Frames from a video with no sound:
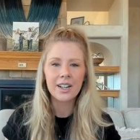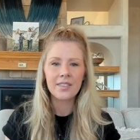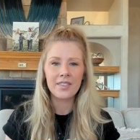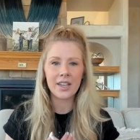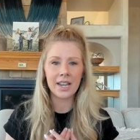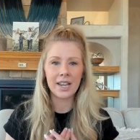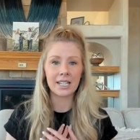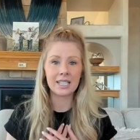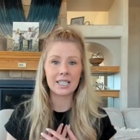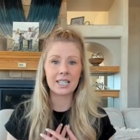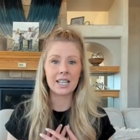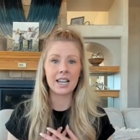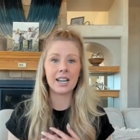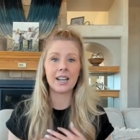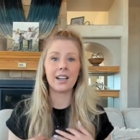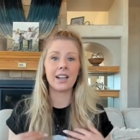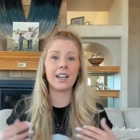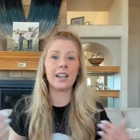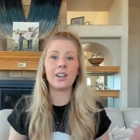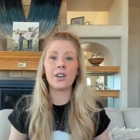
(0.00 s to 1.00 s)
that it's
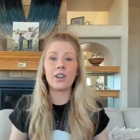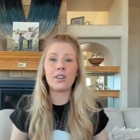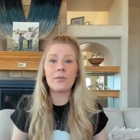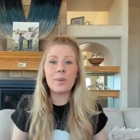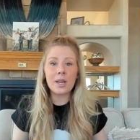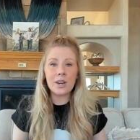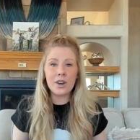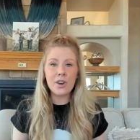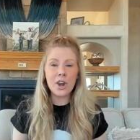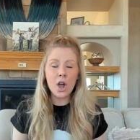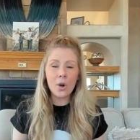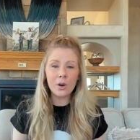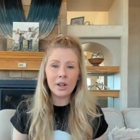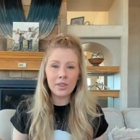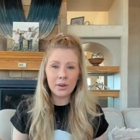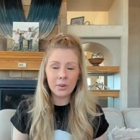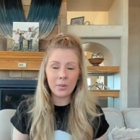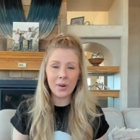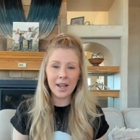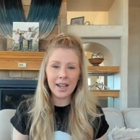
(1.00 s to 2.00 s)
like it could have been no
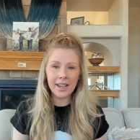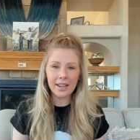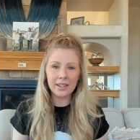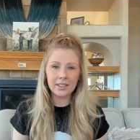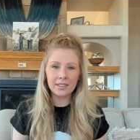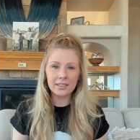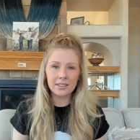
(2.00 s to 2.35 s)
other way